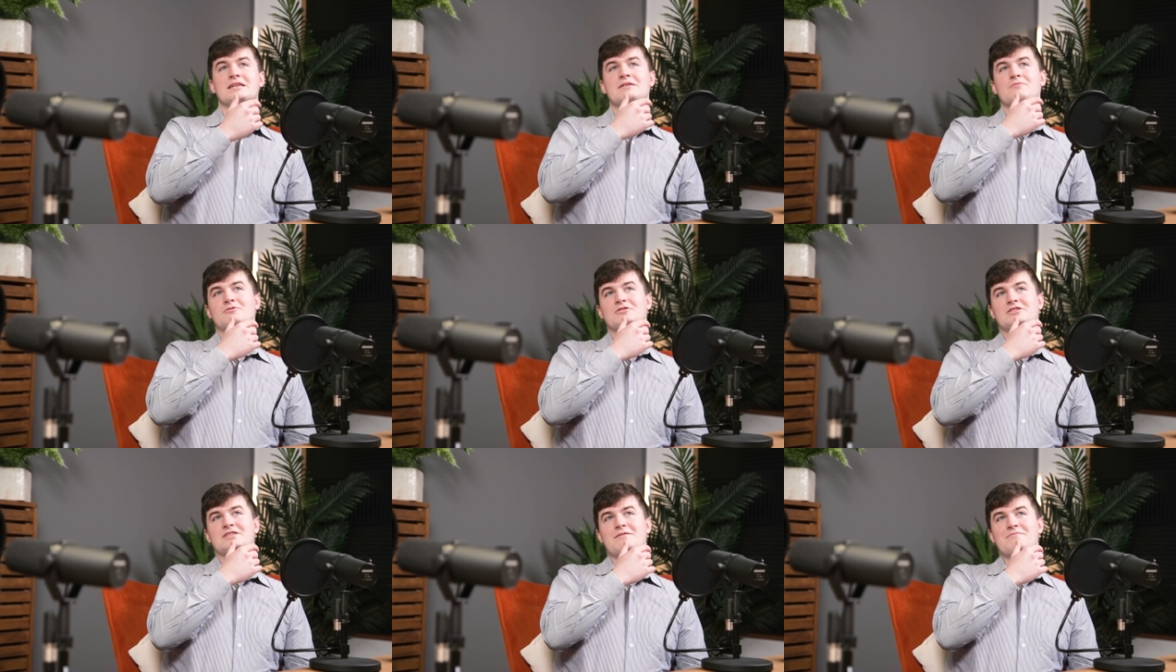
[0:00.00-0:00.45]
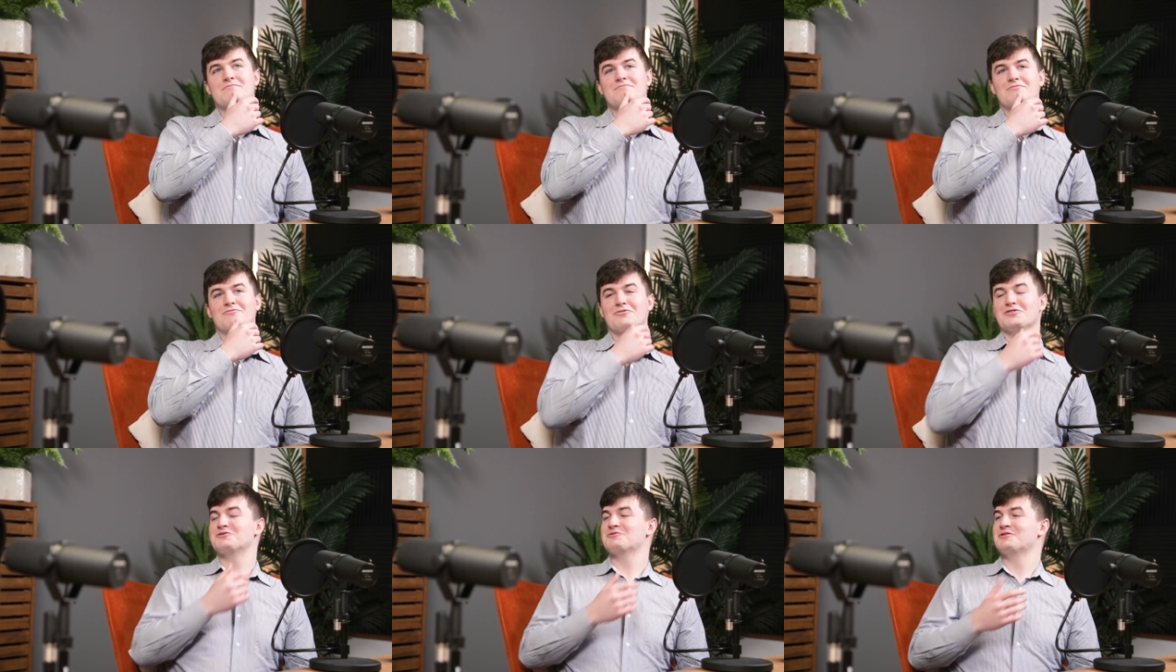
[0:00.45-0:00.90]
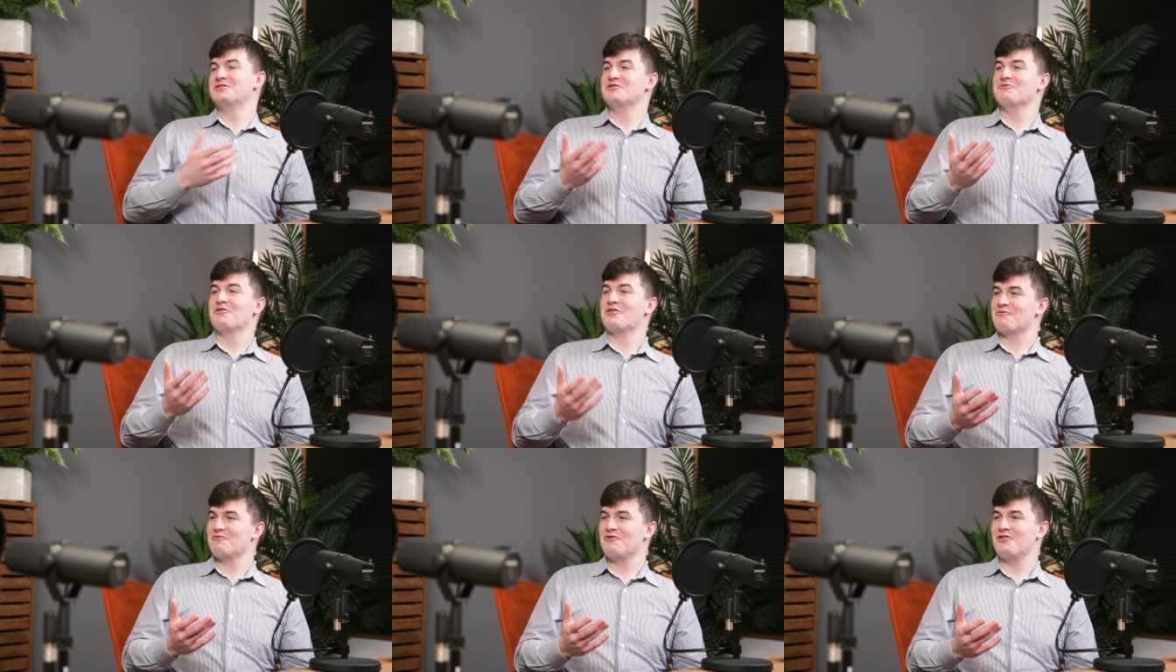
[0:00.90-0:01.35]
It was once we knew
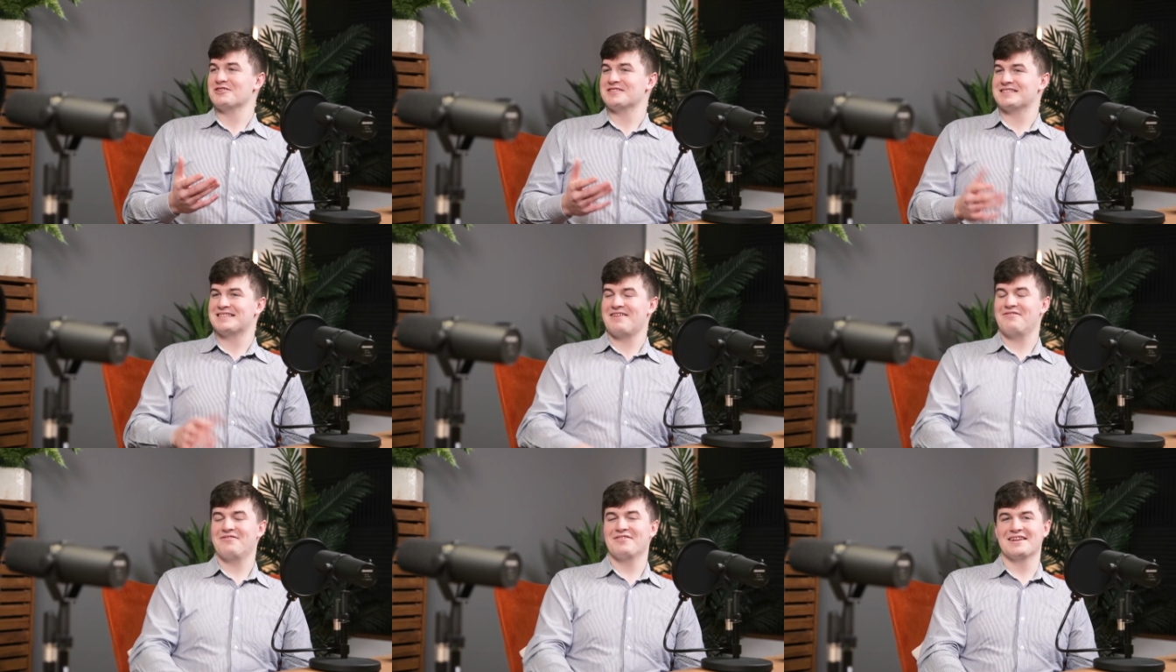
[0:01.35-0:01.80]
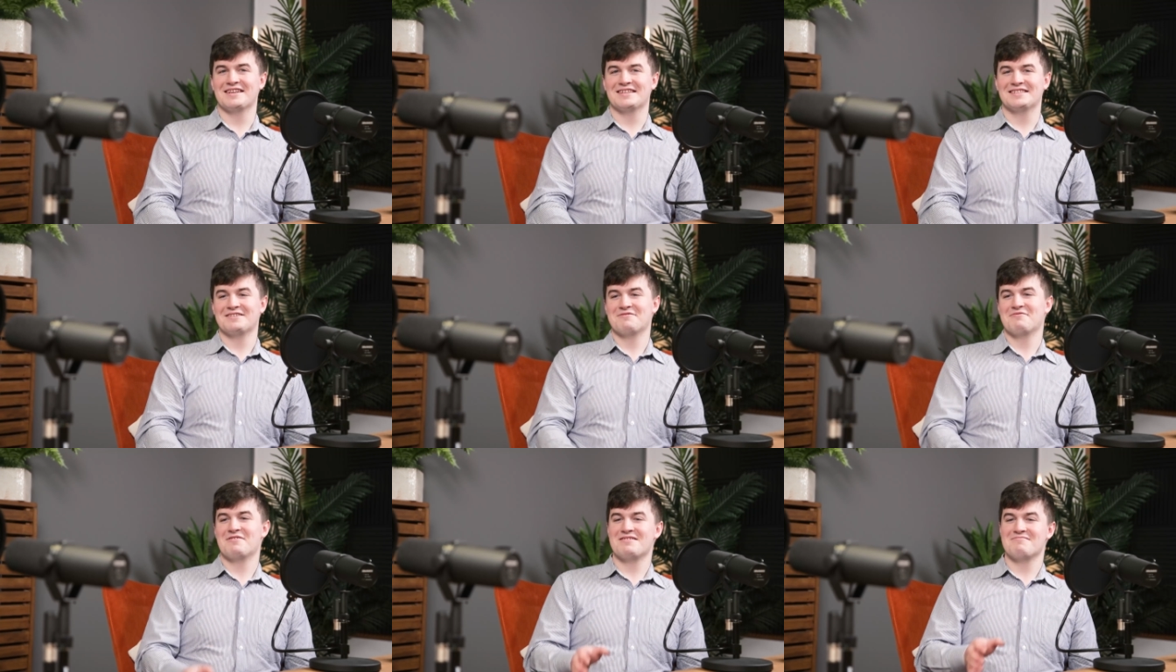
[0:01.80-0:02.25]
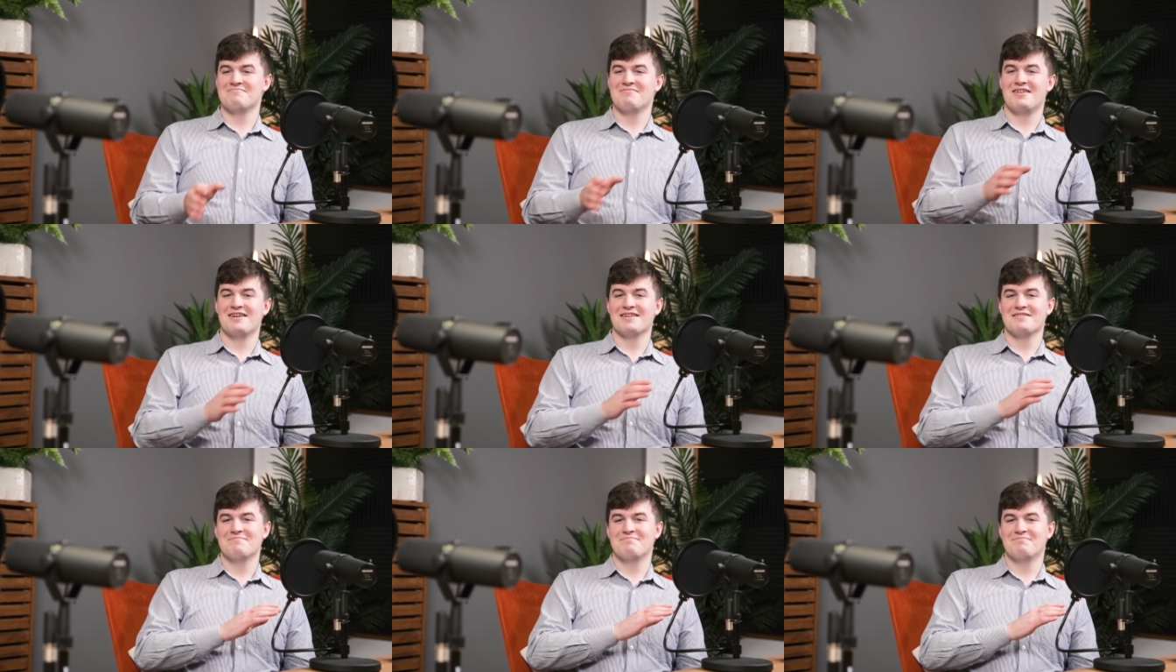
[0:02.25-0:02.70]
what it was, definitely. So
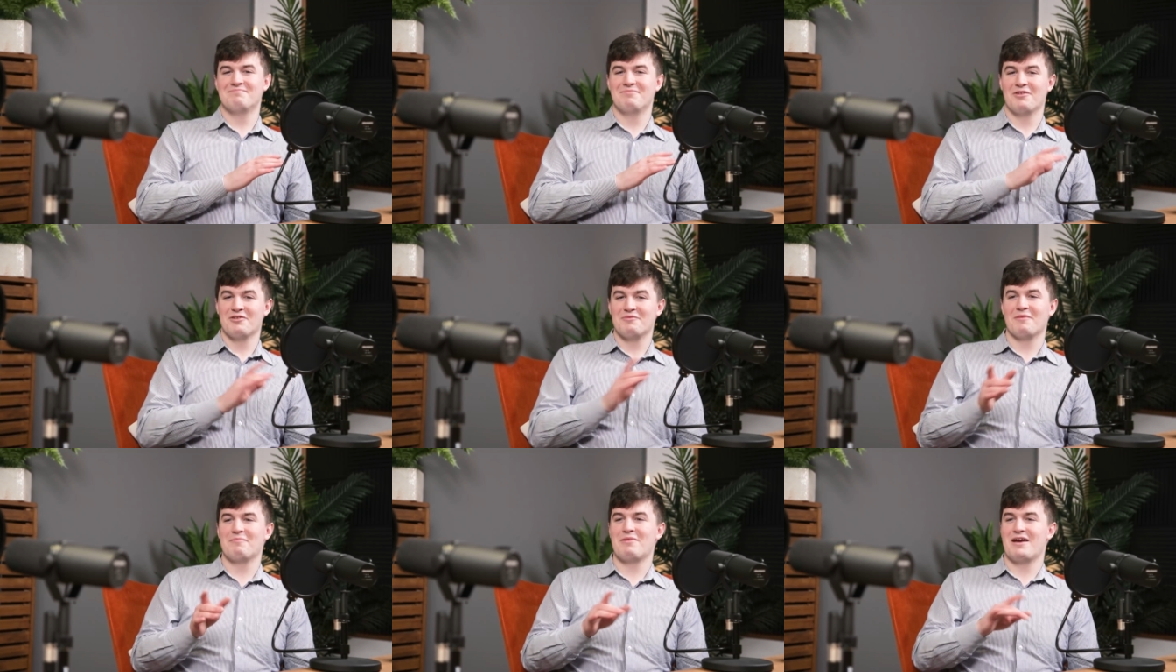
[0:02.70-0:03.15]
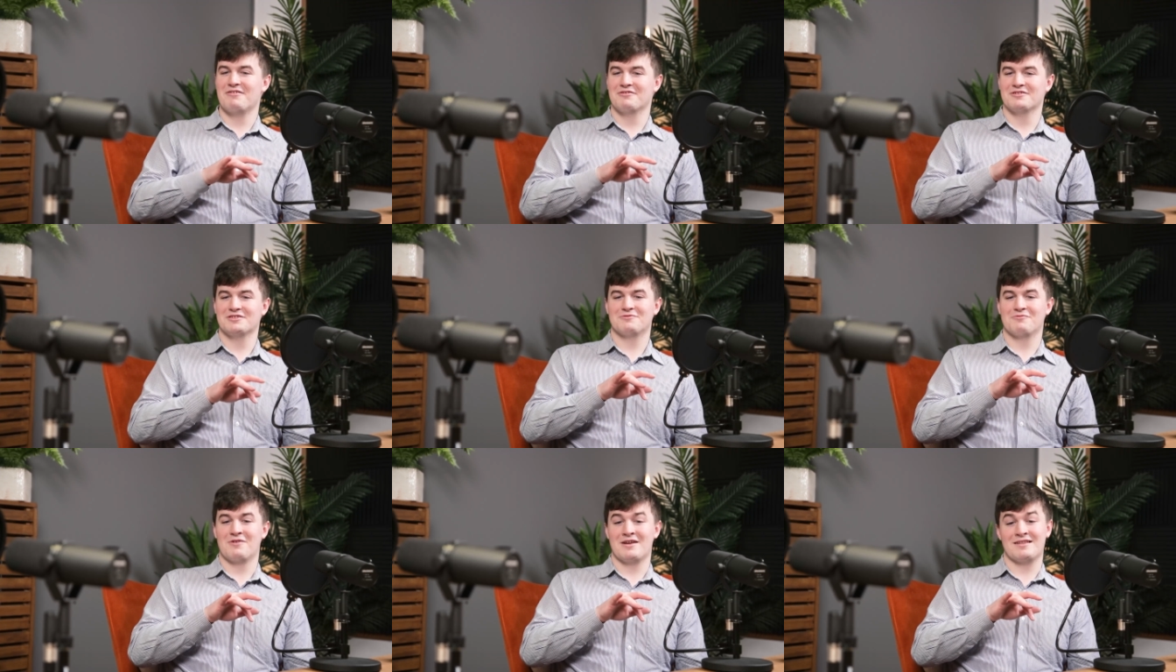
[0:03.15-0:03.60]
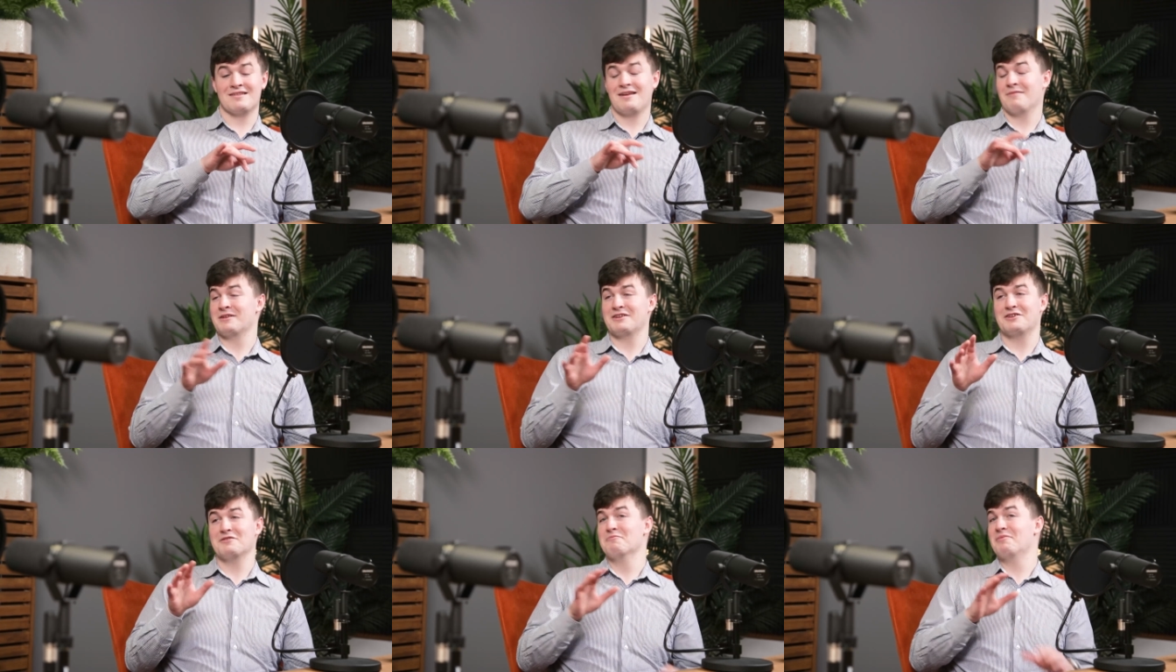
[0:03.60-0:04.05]
both my parents went,
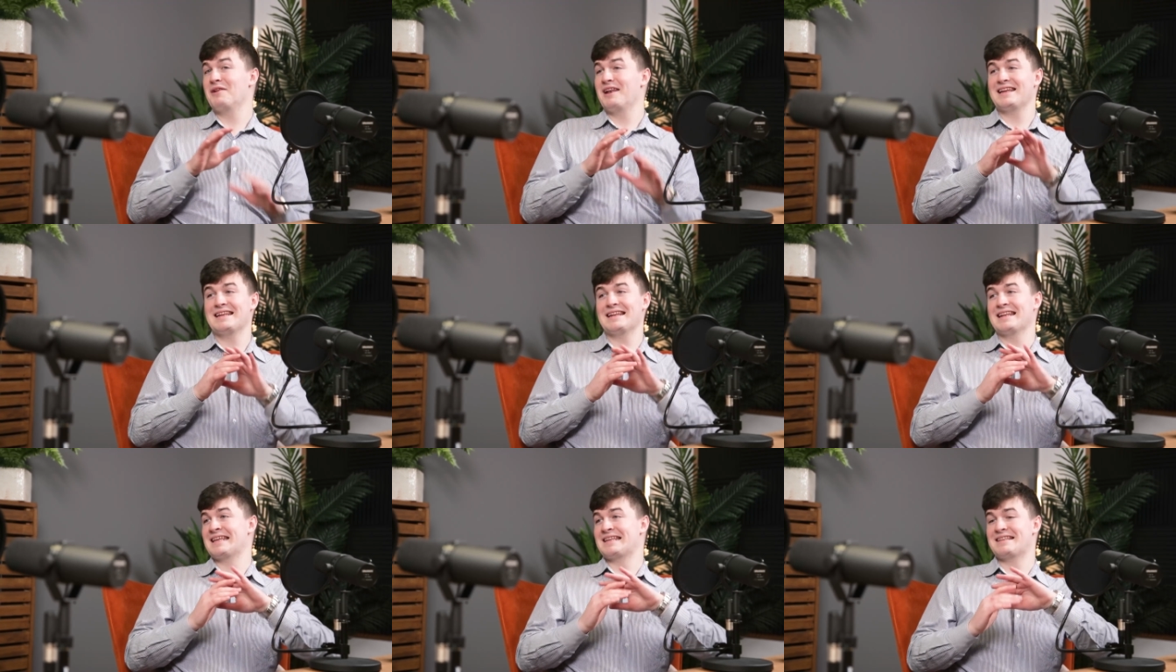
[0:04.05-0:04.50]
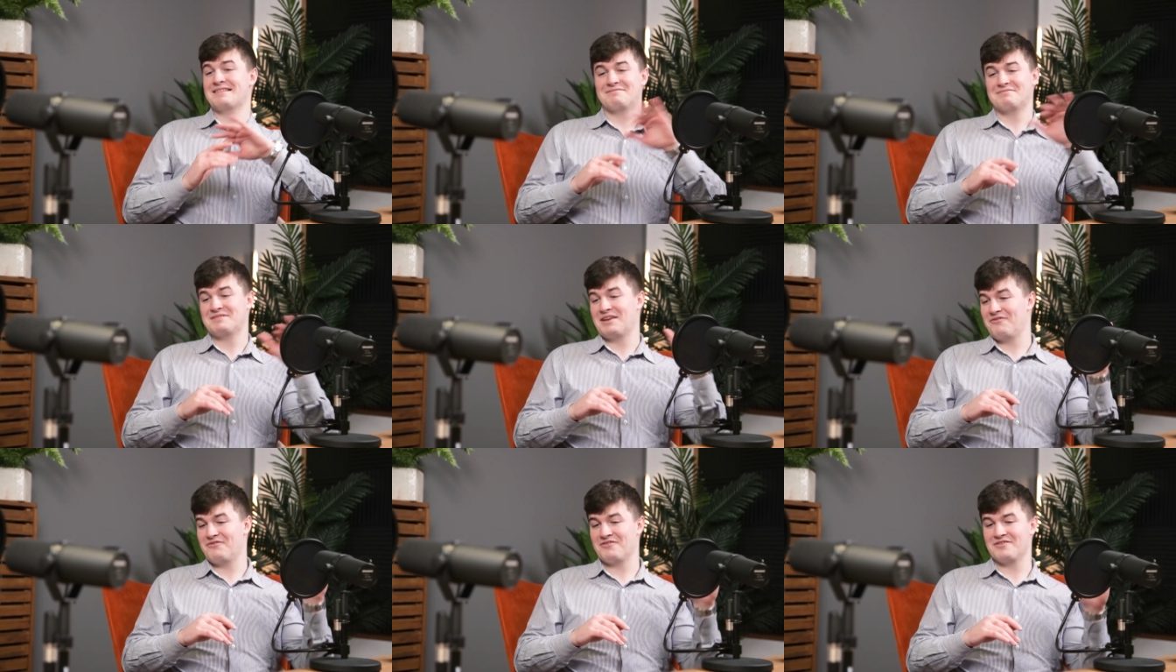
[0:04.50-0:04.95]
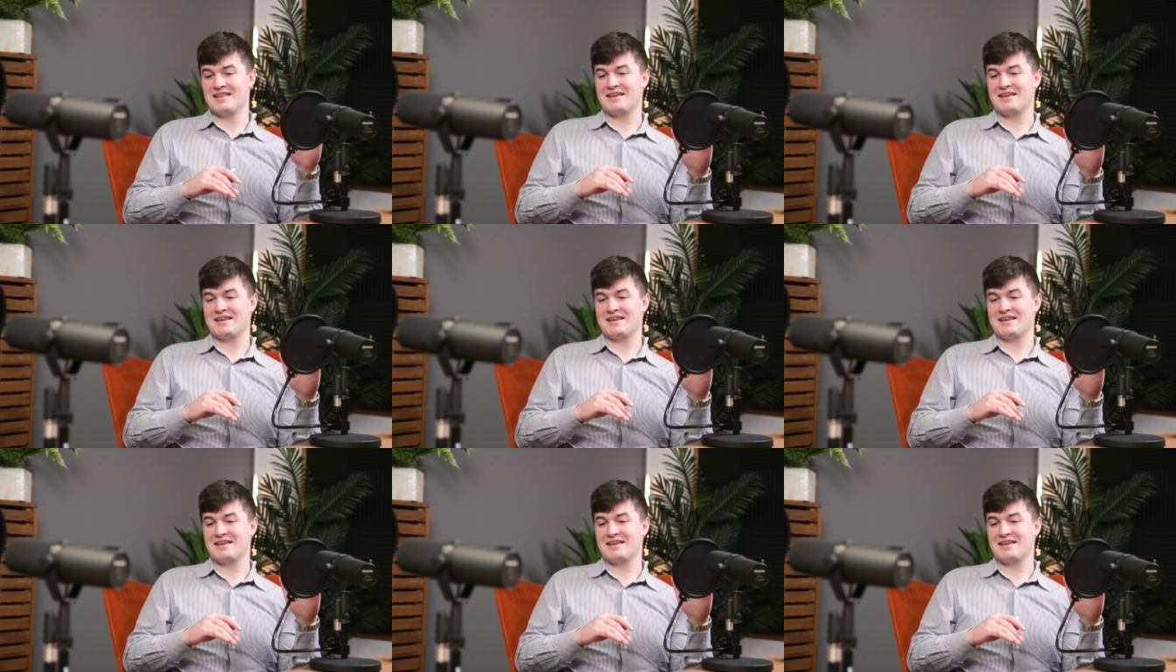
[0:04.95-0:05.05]
completely different.